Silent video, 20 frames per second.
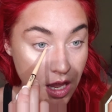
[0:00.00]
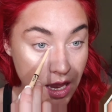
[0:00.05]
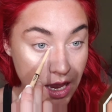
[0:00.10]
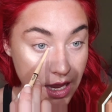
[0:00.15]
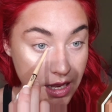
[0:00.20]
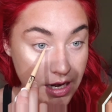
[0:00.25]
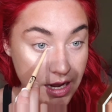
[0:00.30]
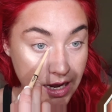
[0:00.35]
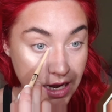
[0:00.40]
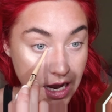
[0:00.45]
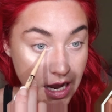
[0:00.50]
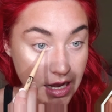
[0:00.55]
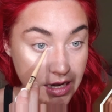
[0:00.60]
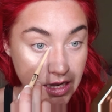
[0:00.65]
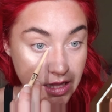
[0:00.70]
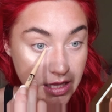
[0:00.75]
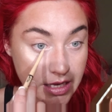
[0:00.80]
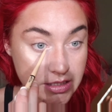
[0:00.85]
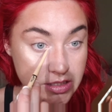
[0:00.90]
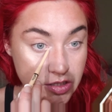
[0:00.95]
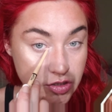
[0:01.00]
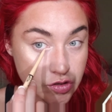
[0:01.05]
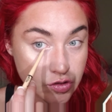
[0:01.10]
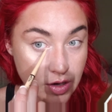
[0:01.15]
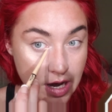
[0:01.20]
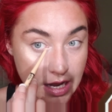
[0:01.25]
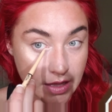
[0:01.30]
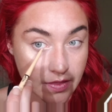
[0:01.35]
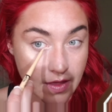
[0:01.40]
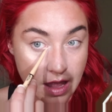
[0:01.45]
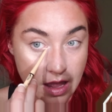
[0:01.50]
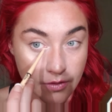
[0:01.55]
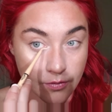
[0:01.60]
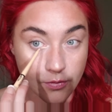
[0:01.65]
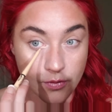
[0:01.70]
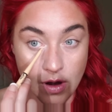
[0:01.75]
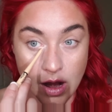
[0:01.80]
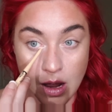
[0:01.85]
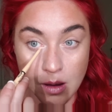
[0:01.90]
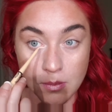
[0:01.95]
And I kind of like to drag that
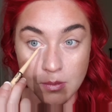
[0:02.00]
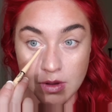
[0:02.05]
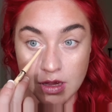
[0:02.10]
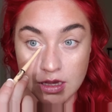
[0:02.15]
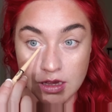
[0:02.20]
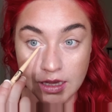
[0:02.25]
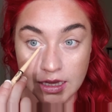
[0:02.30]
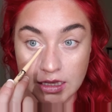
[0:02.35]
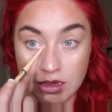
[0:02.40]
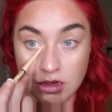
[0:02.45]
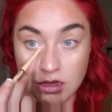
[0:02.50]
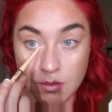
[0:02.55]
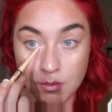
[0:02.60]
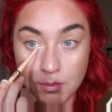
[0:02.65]
from like the